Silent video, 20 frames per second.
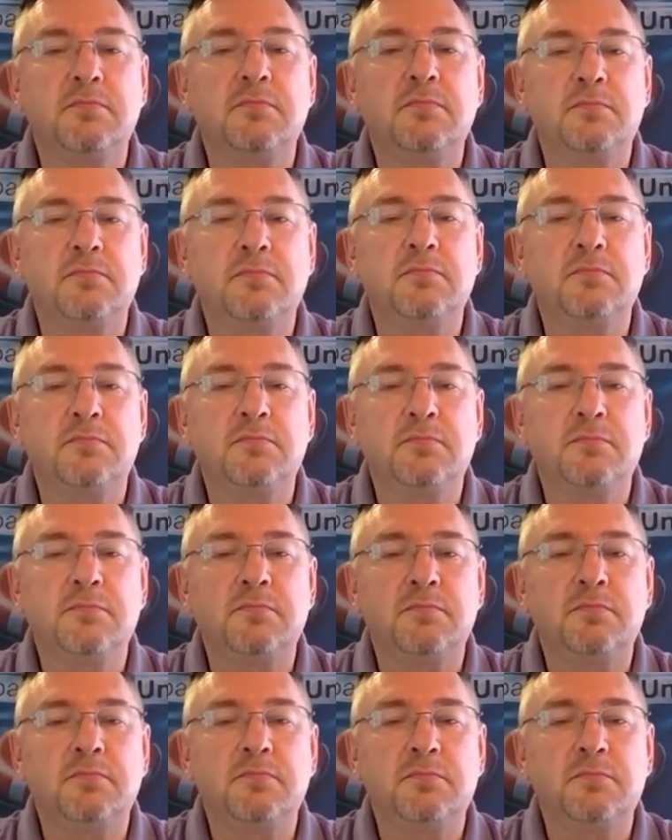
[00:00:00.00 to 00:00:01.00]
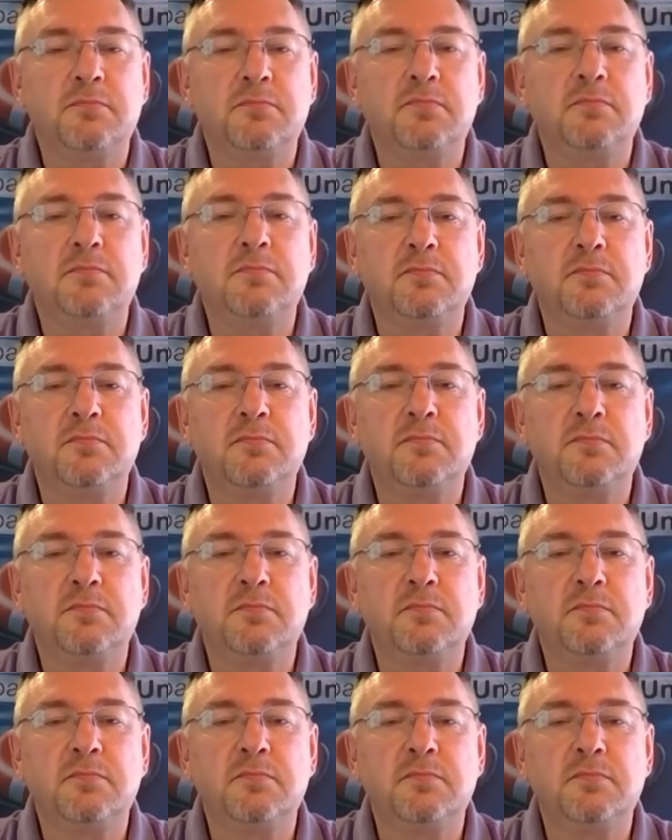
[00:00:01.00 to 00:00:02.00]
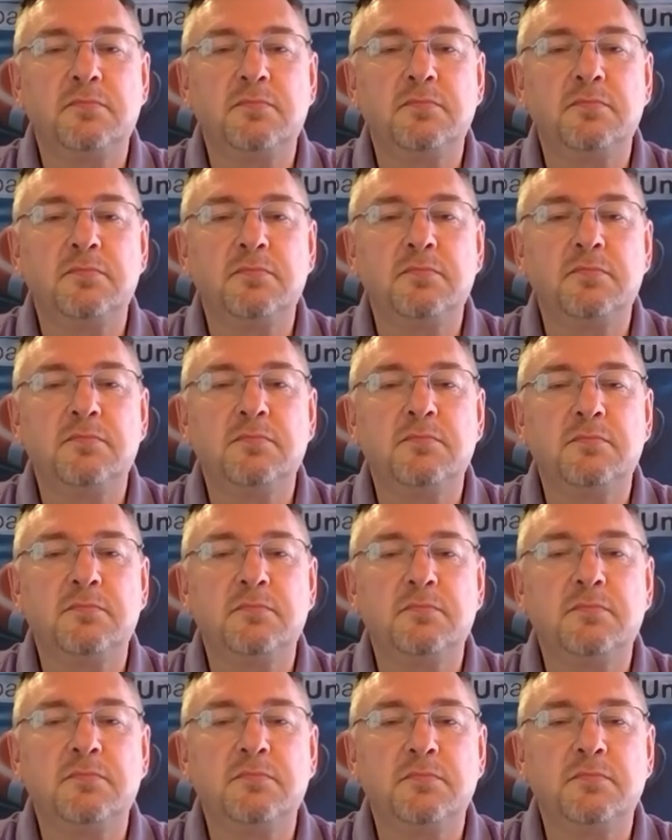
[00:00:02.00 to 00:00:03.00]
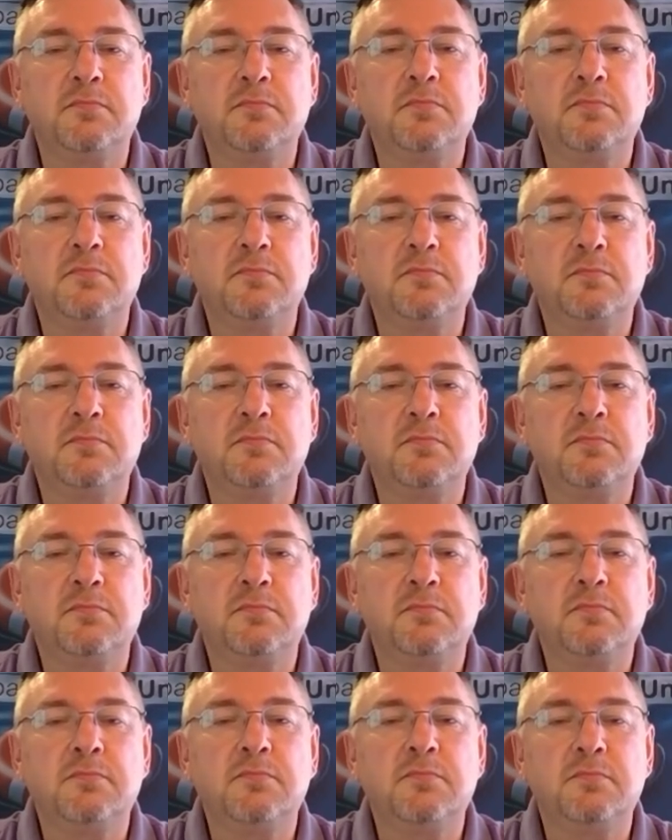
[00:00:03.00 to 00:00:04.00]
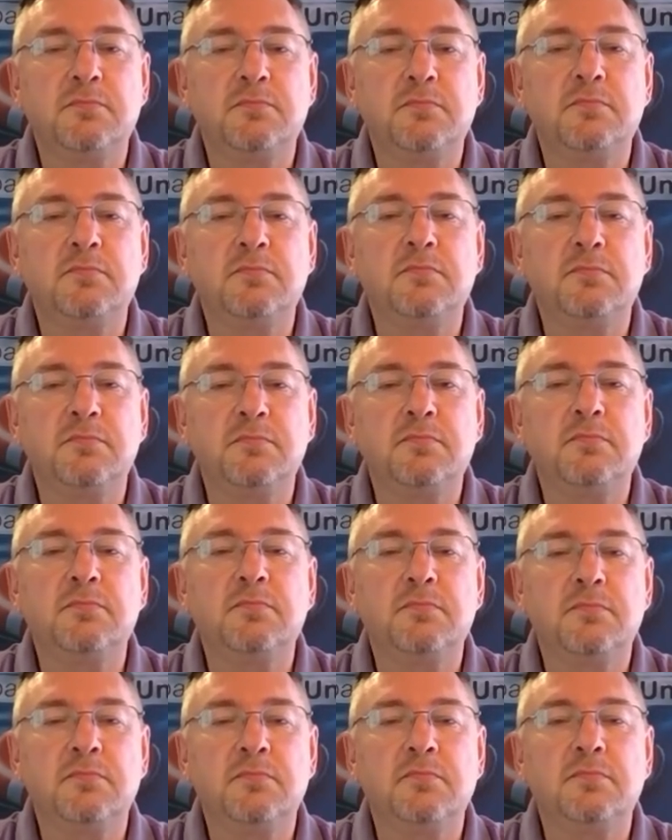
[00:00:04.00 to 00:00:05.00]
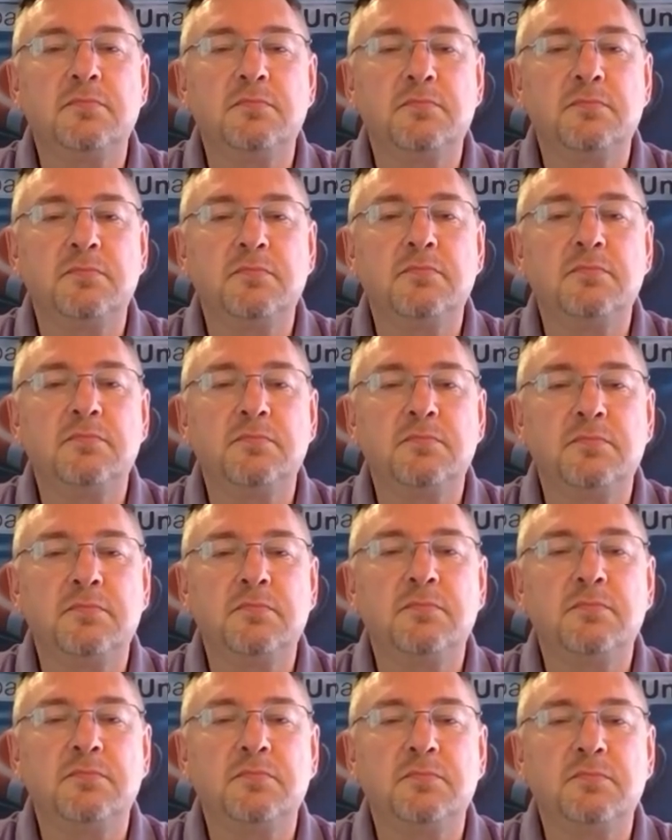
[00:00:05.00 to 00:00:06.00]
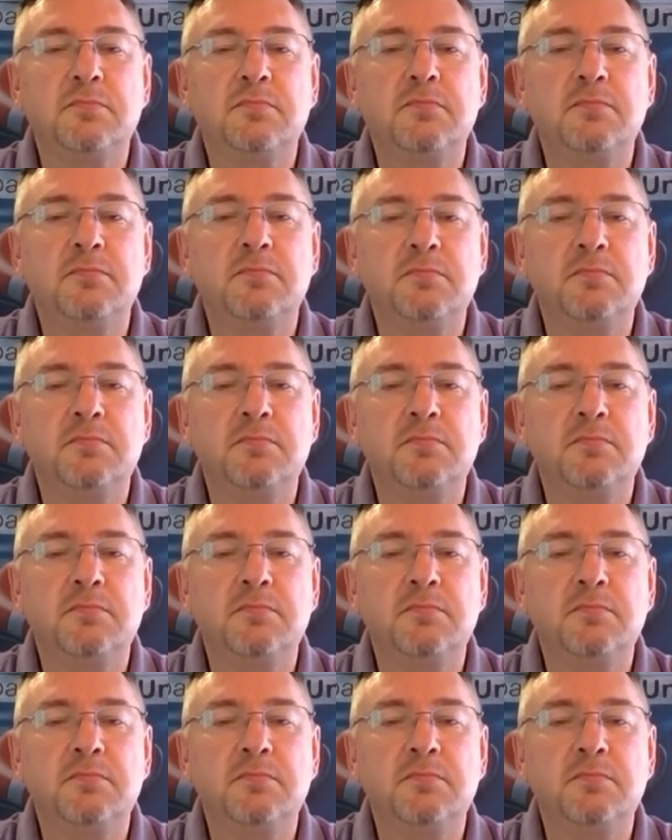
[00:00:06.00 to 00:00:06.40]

The person shown says nothing.